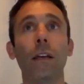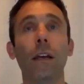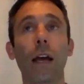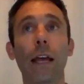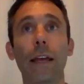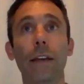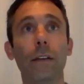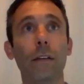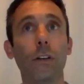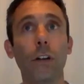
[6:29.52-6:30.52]

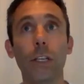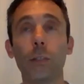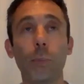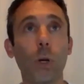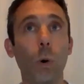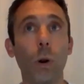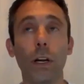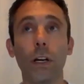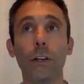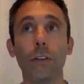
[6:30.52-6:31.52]
and crisp
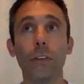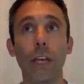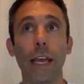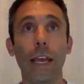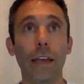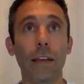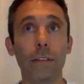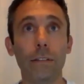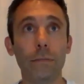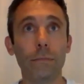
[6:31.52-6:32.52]
corners
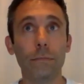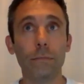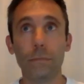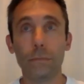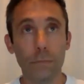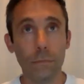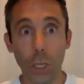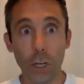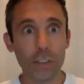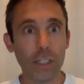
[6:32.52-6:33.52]
and
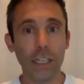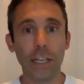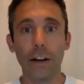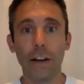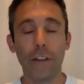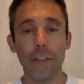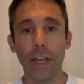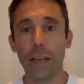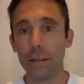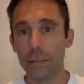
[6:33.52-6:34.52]
looks clear and
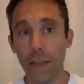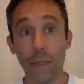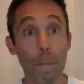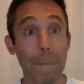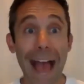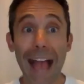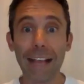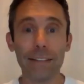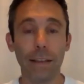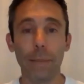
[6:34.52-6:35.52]
everything, and the
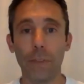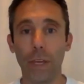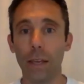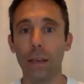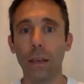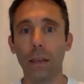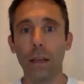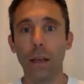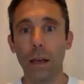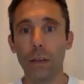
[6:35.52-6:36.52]
back same thing,
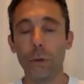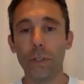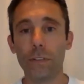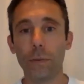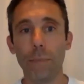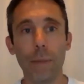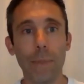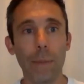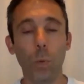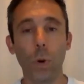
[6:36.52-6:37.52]
you could submit
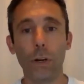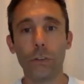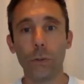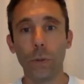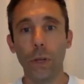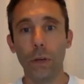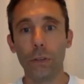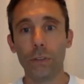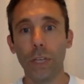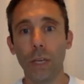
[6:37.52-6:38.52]
maybe one or two of
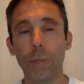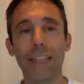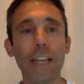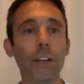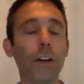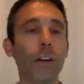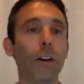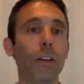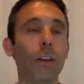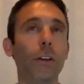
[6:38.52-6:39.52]
those. But then
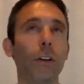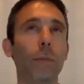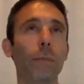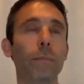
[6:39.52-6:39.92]
you're